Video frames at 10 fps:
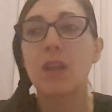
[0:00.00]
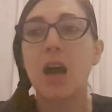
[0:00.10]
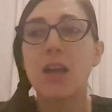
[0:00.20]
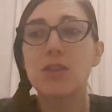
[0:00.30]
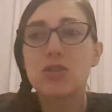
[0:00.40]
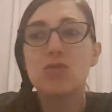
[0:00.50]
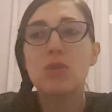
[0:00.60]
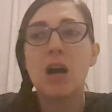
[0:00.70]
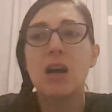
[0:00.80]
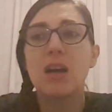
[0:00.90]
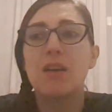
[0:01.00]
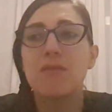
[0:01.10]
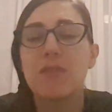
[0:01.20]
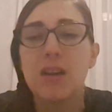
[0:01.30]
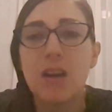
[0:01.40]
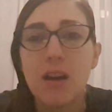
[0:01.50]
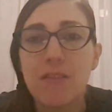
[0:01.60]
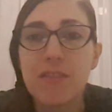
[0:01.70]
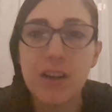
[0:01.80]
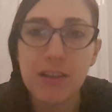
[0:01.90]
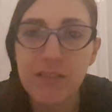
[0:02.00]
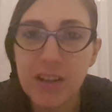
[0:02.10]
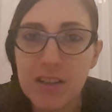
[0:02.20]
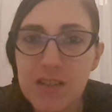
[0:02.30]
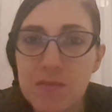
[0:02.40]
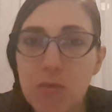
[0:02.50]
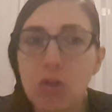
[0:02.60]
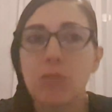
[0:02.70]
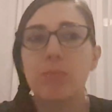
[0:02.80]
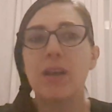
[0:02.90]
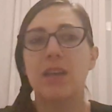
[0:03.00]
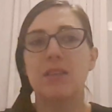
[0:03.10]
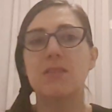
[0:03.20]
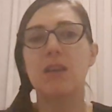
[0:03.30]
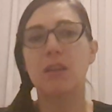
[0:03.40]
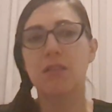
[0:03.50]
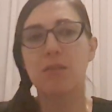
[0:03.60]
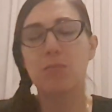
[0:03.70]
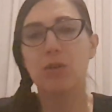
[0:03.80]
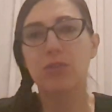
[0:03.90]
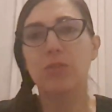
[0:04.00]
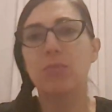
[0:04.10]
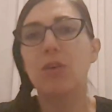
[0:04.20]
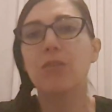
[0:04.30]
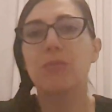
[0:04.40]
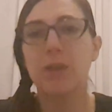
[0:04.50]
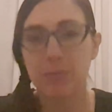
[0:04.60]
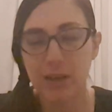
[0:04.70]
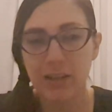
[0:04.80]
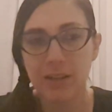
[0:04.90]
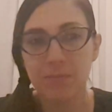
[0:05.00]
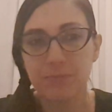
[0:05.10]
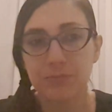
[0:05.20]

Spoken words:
I do have very, very small pains at the bottom of my belly,